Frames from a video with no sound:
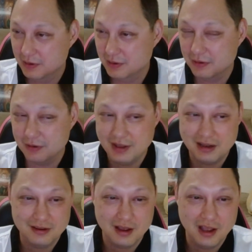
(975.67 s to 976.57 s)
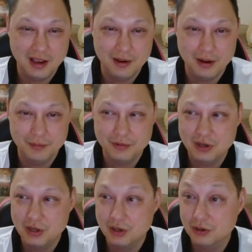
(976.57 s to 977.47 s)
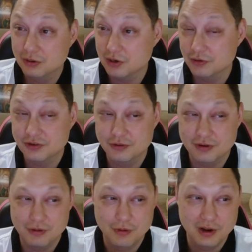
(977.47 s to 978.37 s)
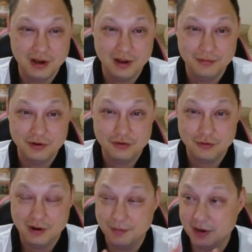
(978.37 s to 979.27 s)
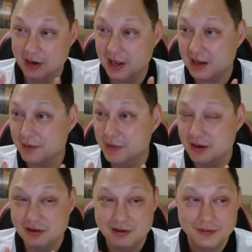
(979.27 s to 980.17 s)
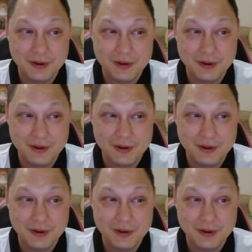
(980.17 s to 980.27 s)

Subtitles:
During that time, Joe Shuster would destroy it. But like I mentioned,